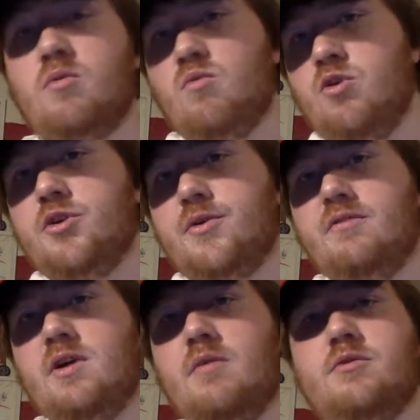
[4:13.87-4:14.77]
Well, one year I
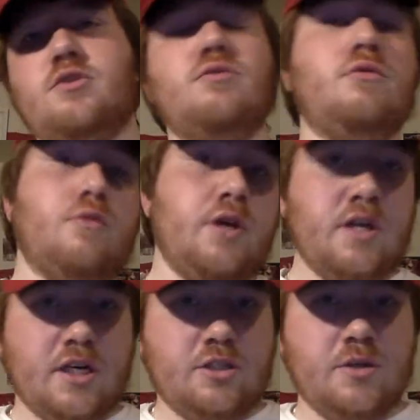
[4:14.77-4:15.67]
have a guy with a two three, the
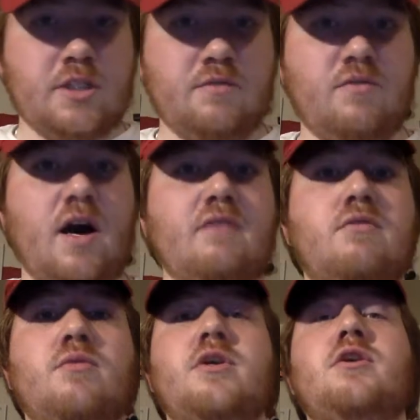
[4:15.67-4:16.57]
next year he has a five
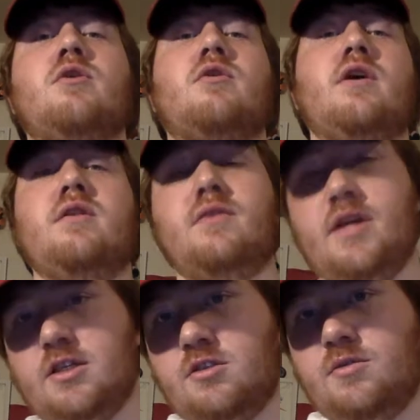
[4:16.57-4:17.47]
three E R A, then the
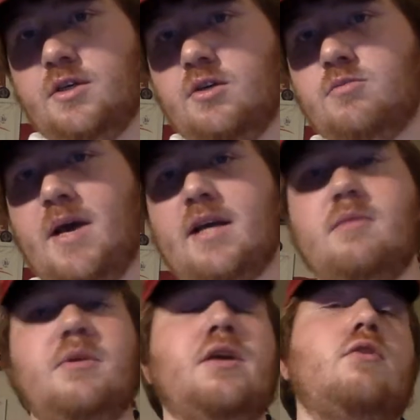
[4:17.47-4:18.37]
next year he goes back to
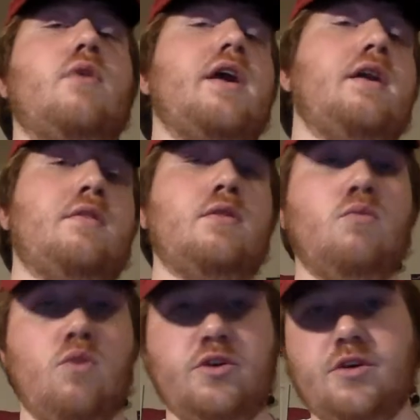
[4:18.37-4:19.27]
being great, and then the
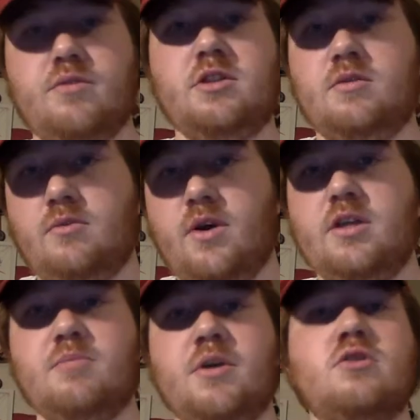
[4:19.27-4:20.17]
one year he's the
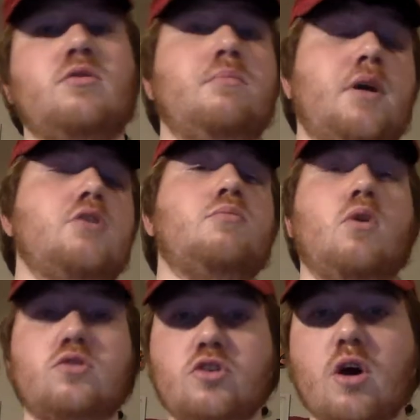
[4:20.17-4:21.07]
greatest pitcher in
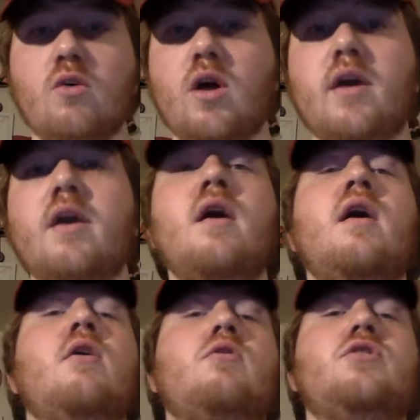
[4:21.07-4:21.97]
baseball. So, like,
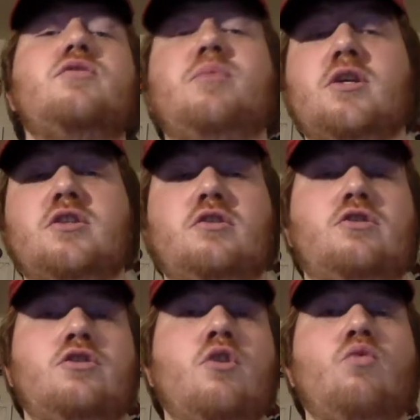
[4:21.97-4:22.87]
relief pitching is
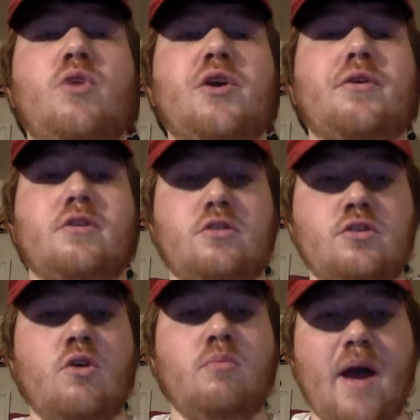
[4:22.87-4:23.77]
so weird and
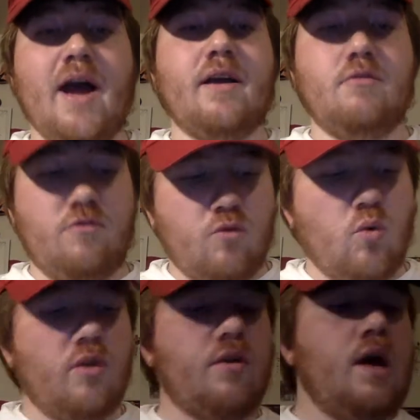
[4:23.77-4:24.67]
so back and forth.